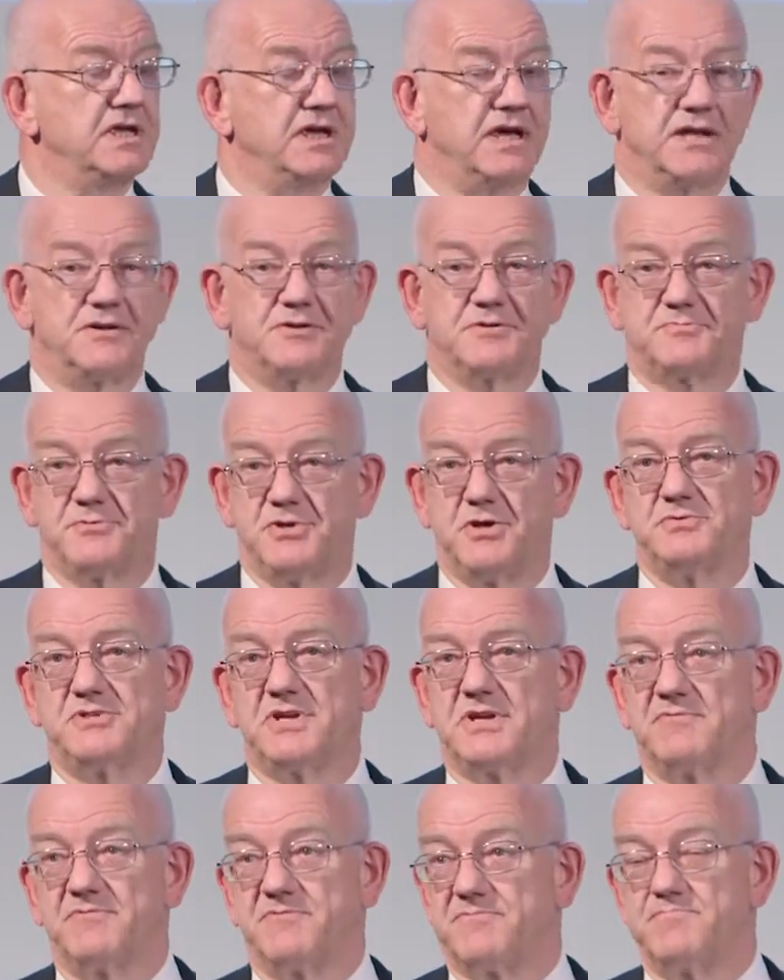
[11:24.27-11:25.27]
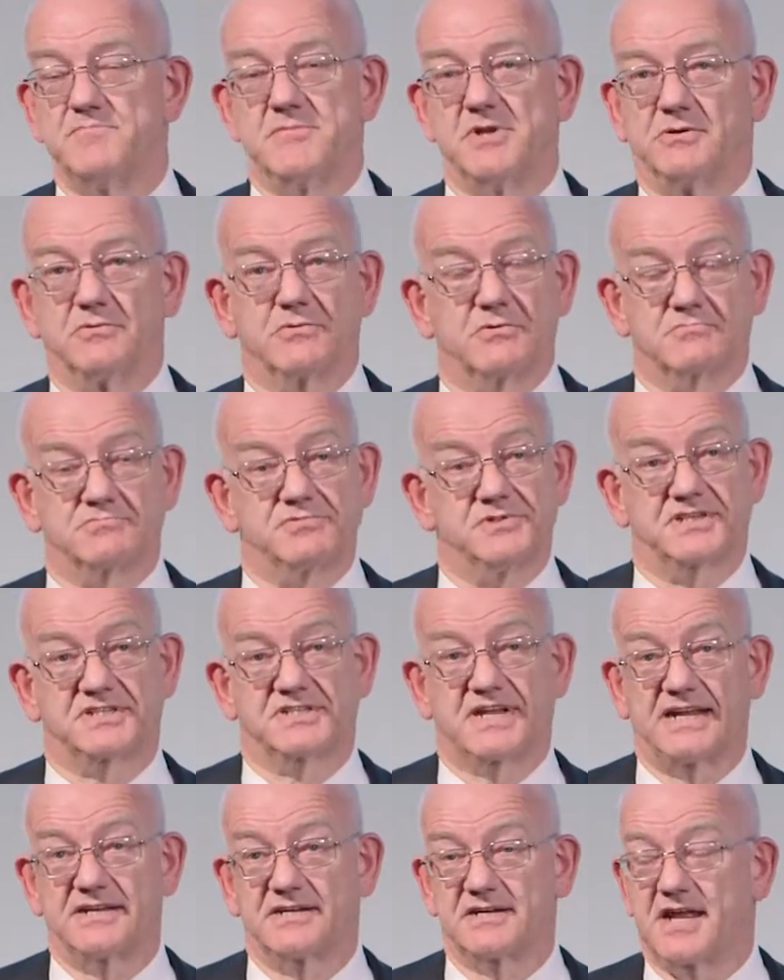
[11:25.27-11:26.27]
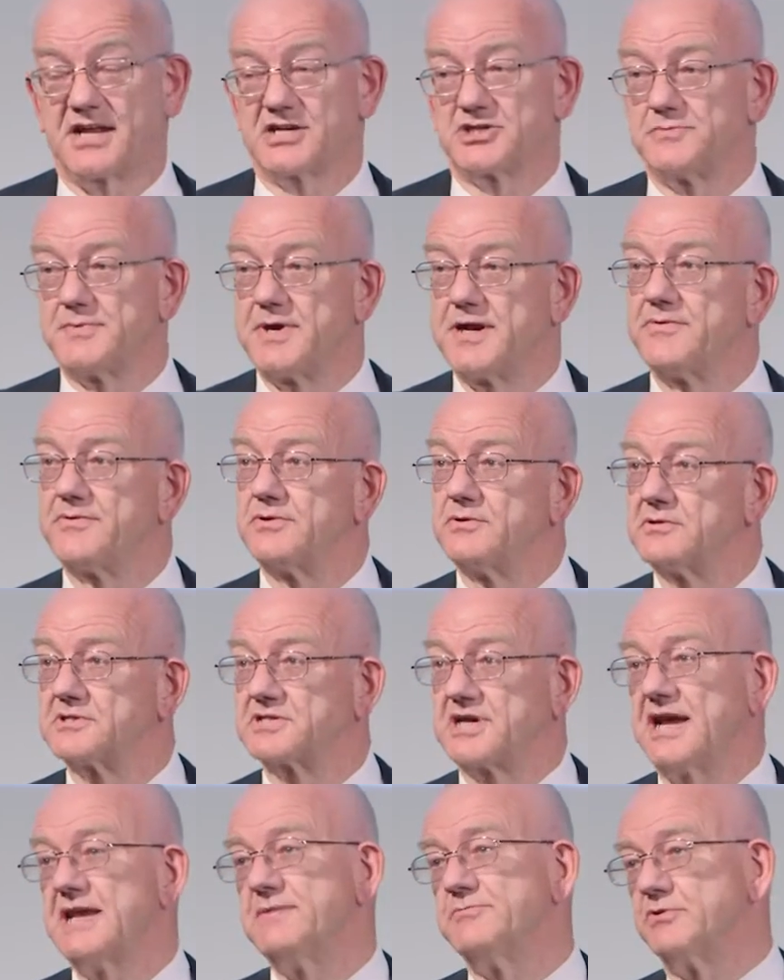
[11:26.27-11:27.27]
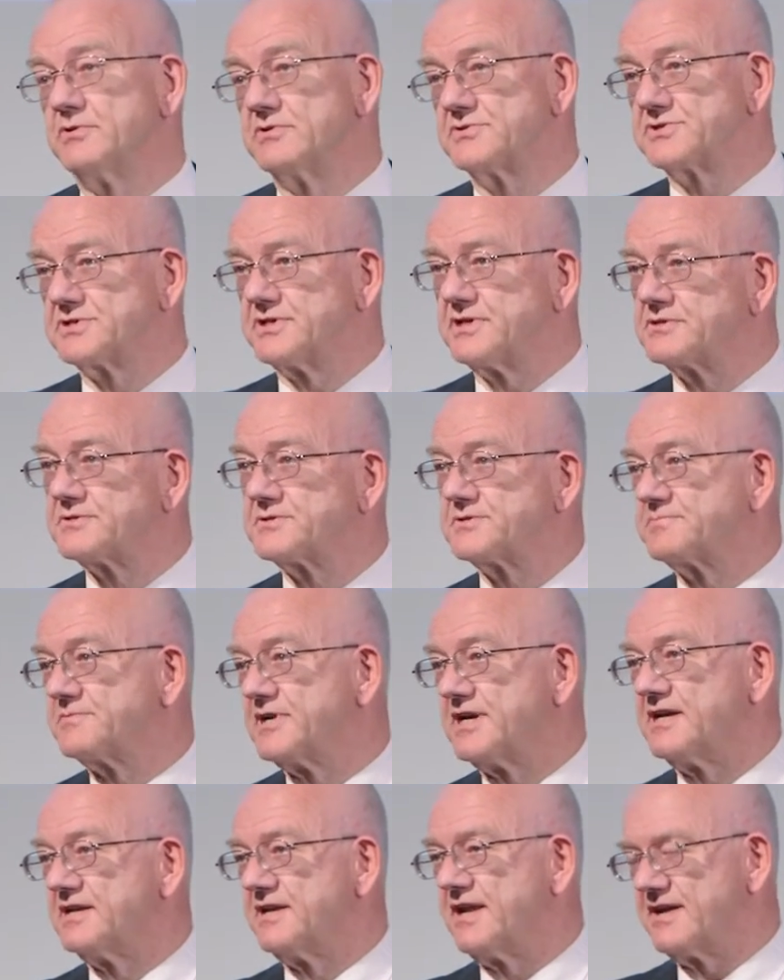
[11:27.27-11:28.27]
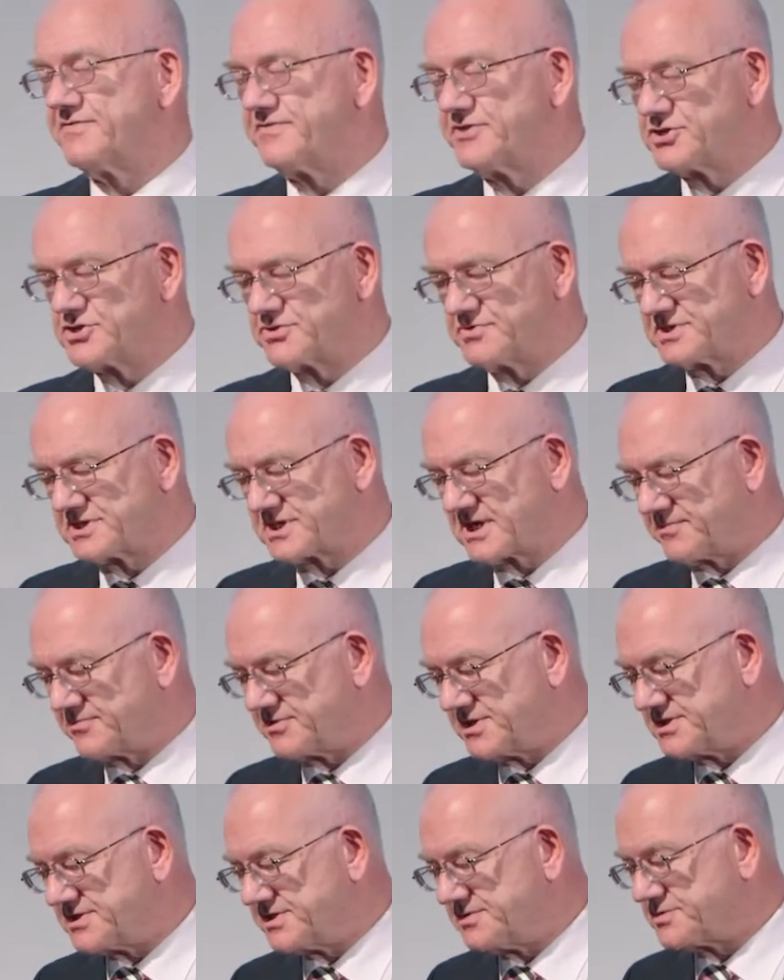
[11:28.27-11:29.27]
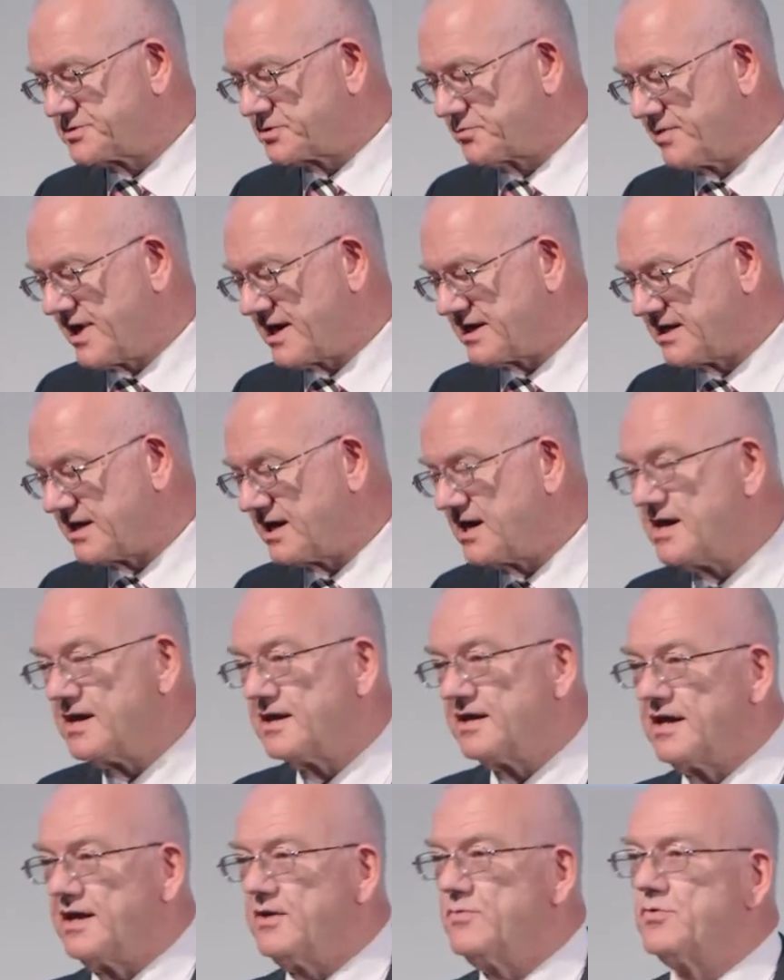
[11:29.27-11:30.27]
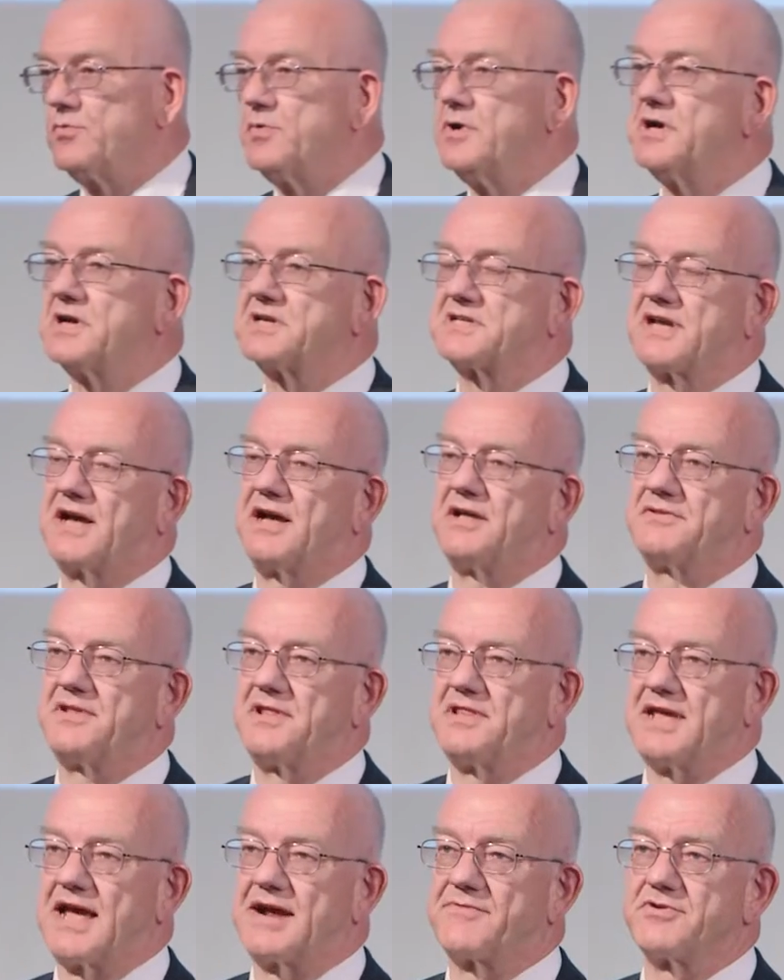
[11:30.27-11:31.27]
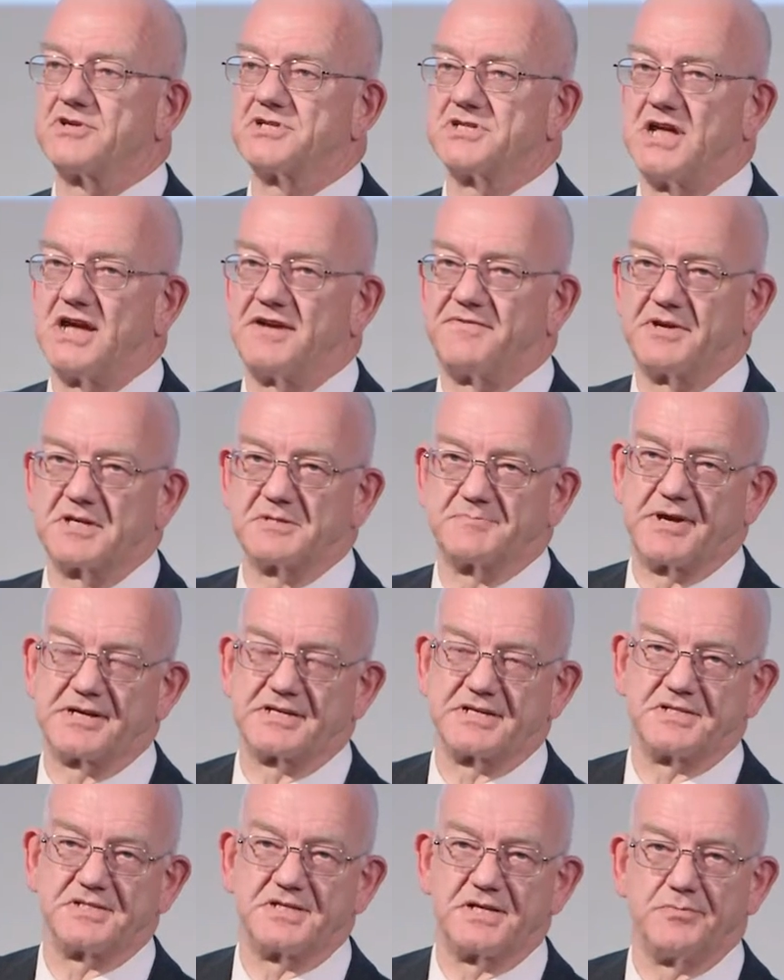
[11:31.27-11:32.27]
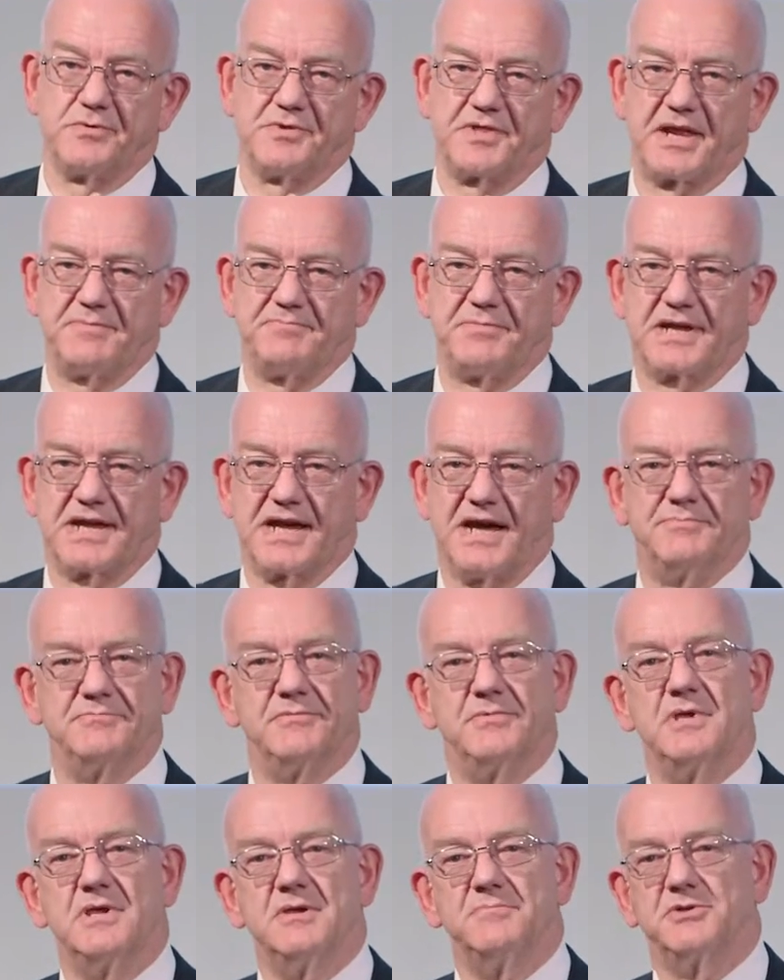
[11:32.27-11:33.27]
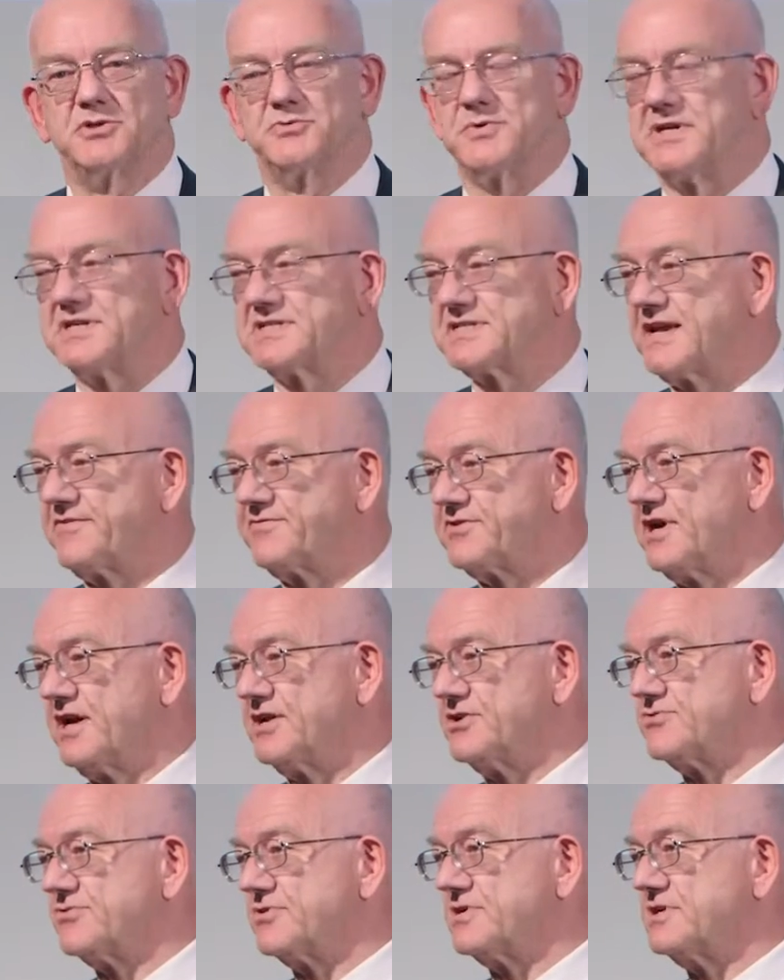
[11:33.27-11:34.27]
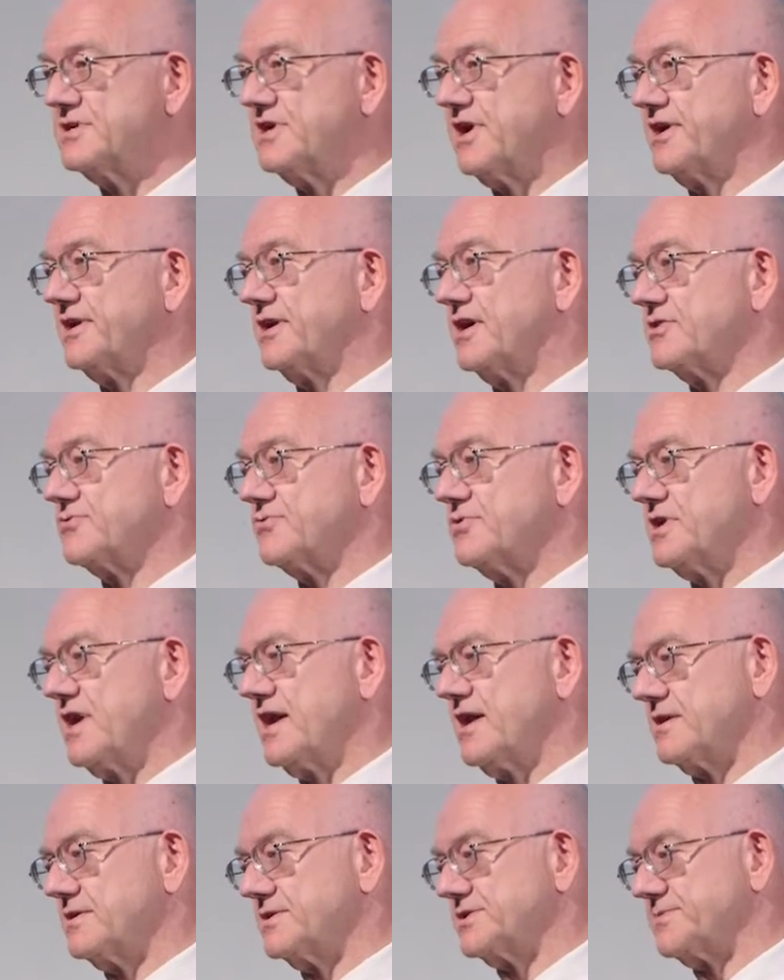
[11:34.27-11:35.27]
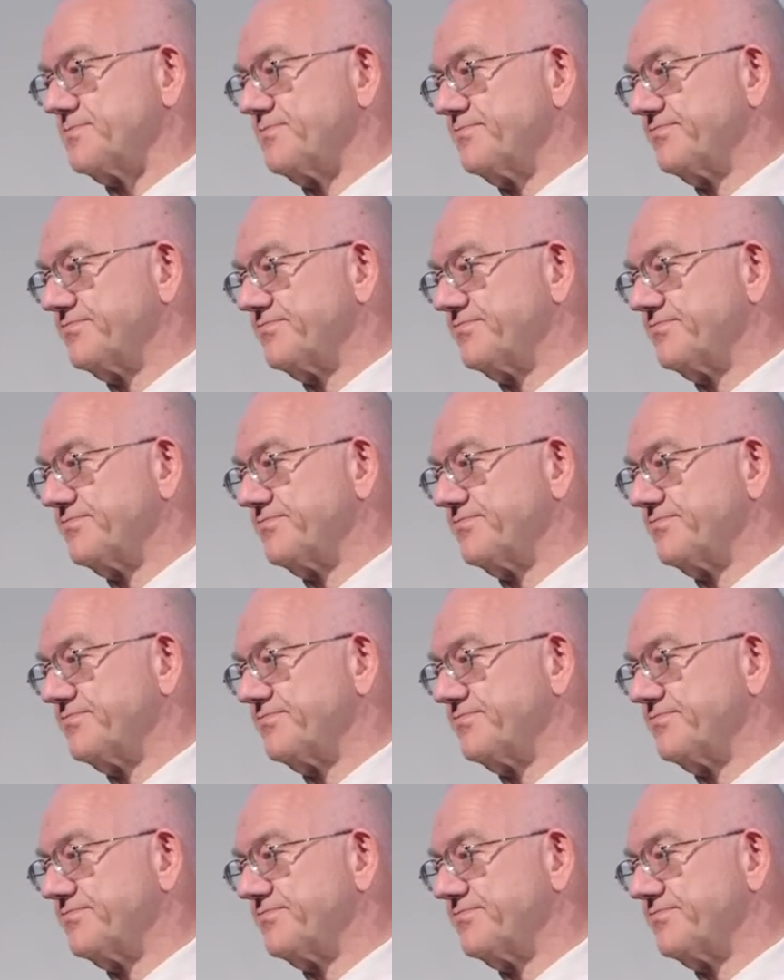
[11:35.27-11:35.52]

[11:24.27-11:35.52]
And using, you know, the standard actuarial tables that life insurance companies use already, it works out that the average life expectancy will then become between 700 and 900 years.